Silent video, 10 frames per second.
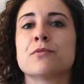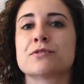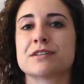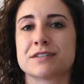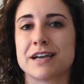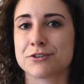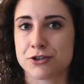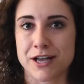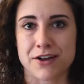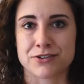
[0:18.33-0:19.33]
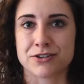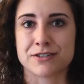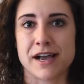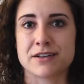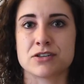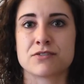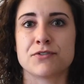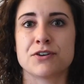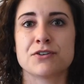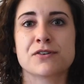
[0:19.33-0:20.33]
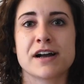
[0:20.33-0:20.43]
most essential exercises for you